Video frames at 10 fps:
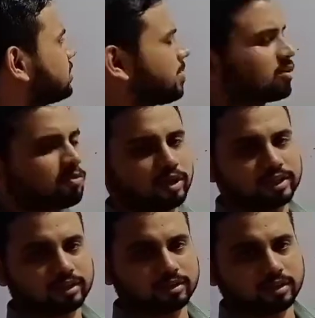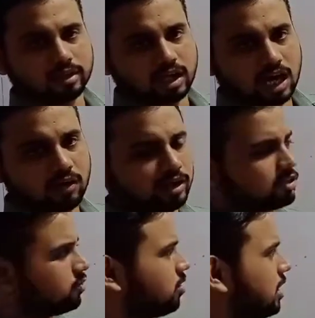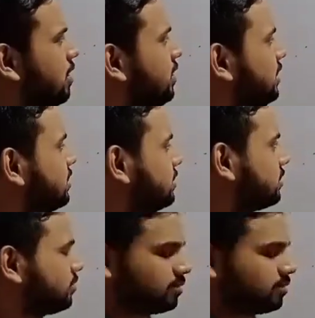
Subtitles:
about pointer, how it is work, how it is